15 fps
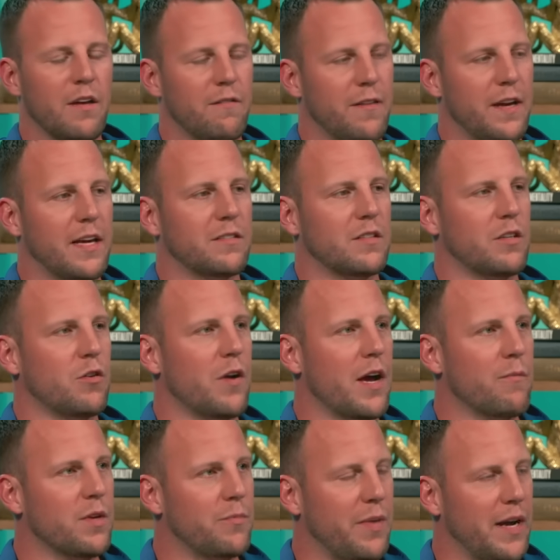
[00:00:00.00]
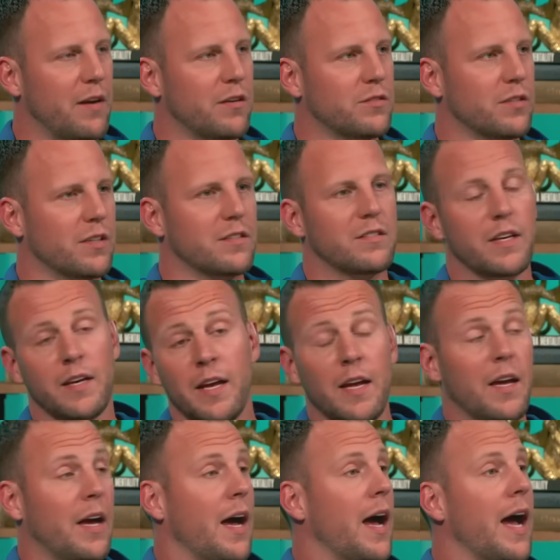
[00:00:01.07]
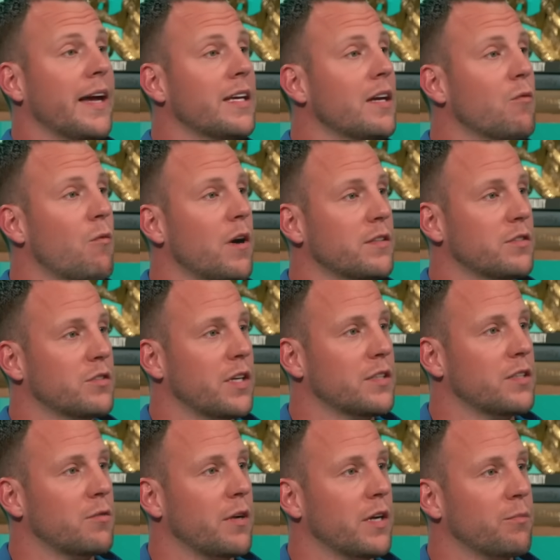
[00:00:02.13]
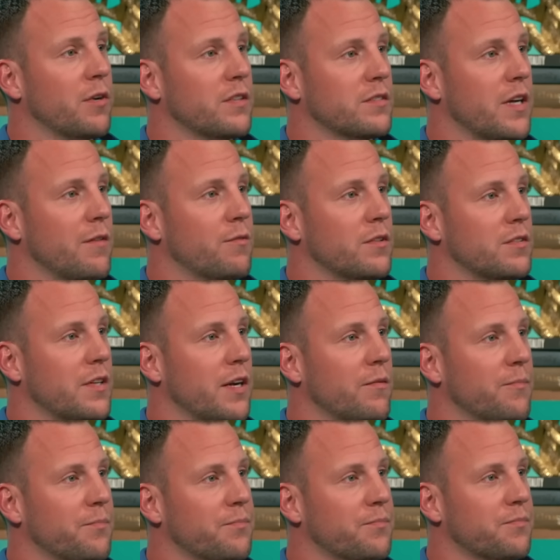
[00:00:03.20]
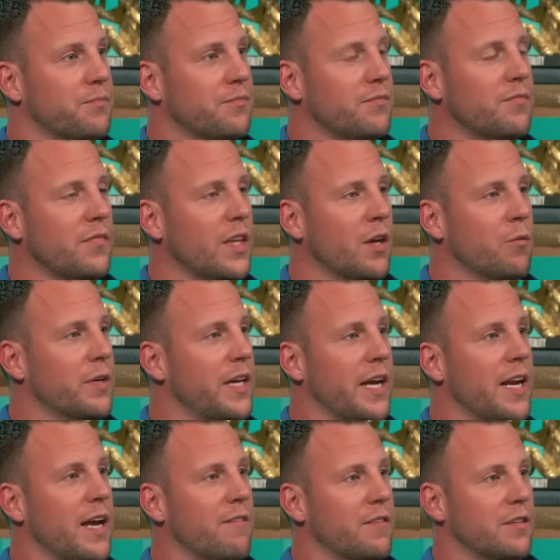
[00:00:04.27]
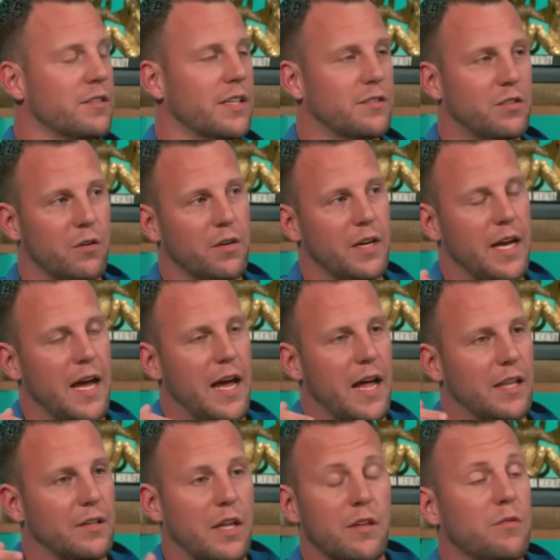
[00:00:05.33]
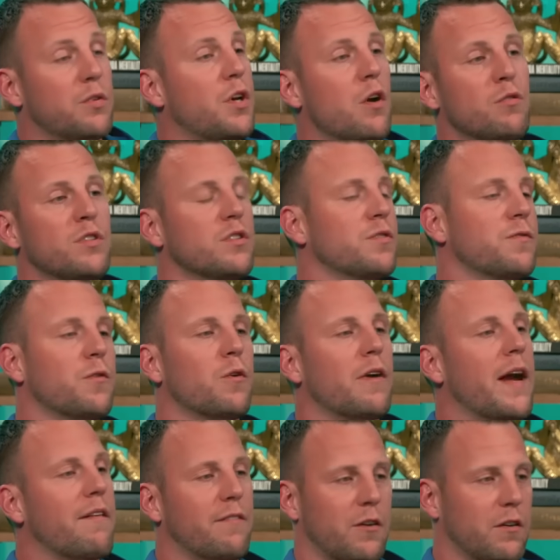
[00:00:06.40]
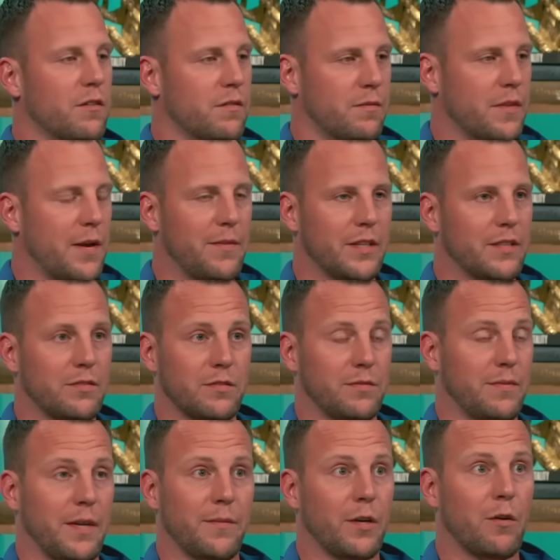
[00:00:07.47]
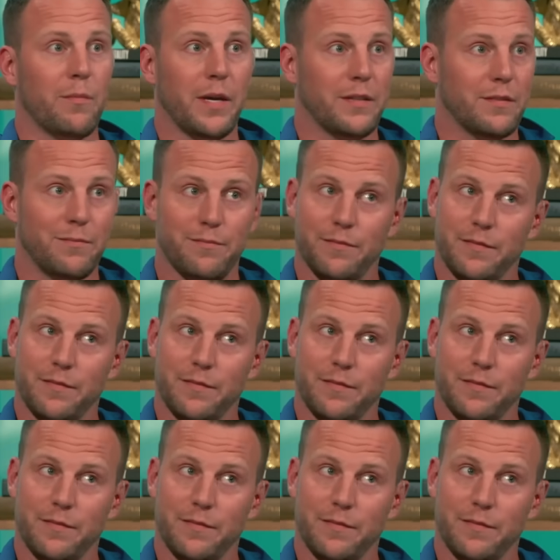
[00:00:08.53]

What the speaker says: fans. And you know how many parents are going to say, I can't watch a J.J. Redick press conference now. We can't have this. And so coaches forever, I mean, this is, I'm going back to